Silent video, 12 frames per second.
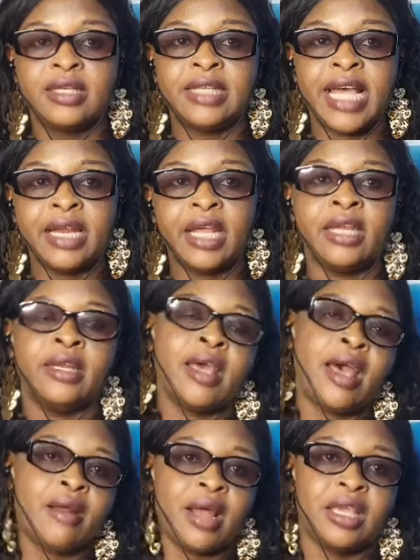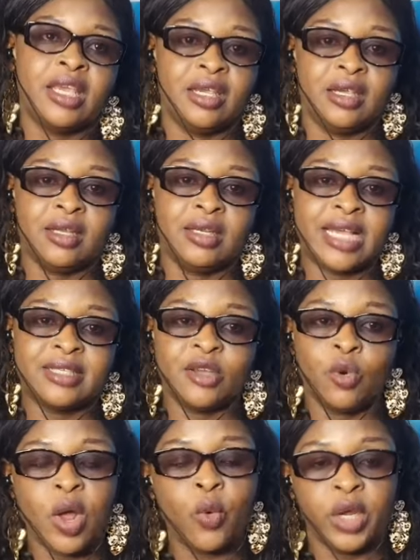Then in the hierarchy, there is
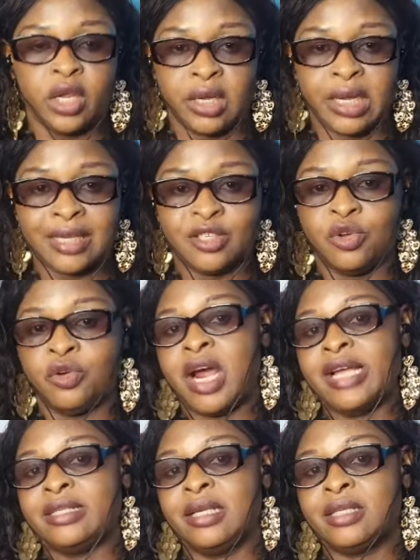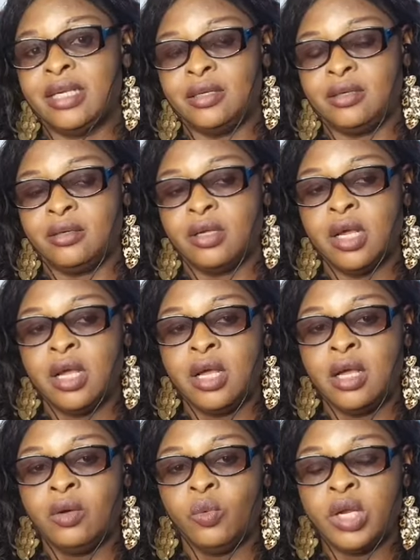a way we categorize it in
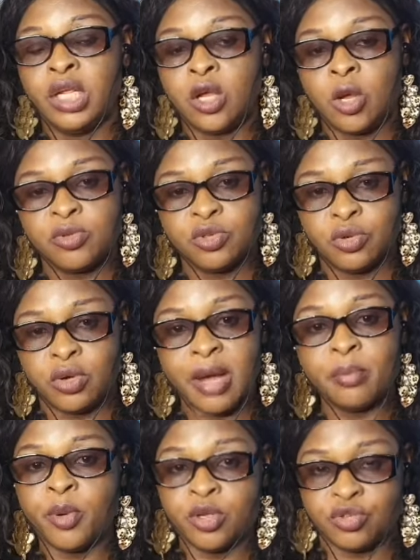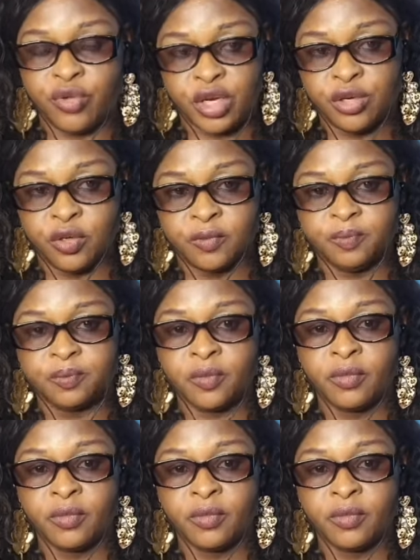when it comes to campus radio.